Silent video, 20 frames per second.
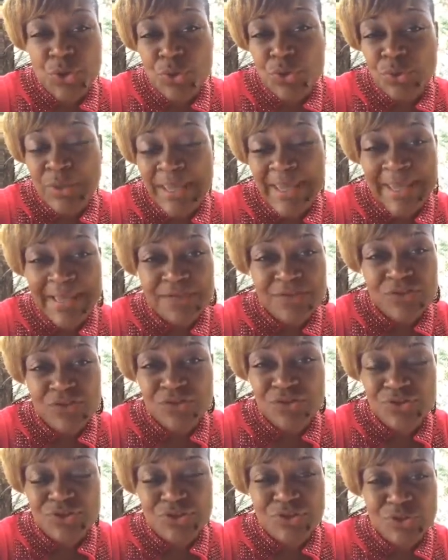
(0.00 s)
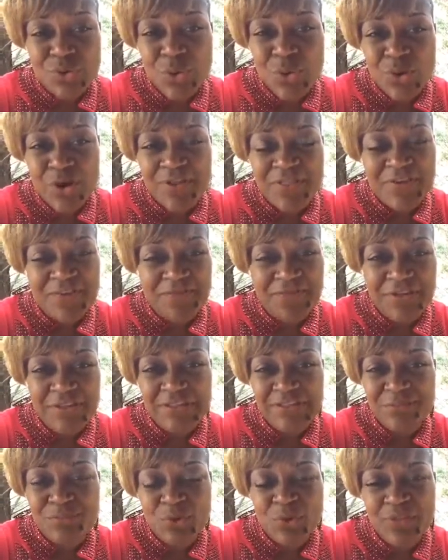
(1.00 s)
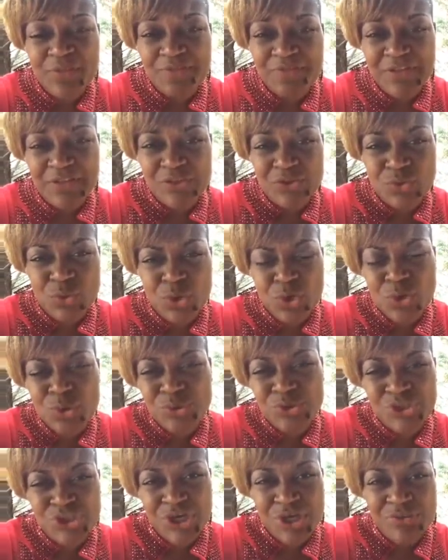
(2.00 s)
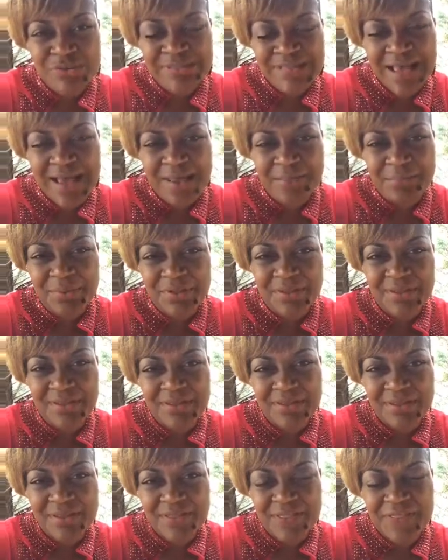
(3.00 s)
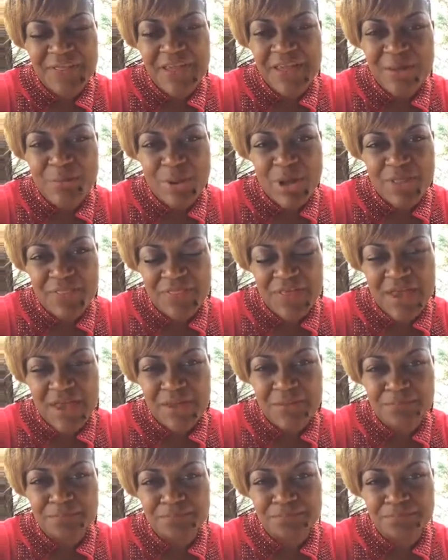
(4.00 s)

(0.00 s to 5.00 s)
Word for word: Who answers the door? The victim or the victor? Who shows up? Think about that.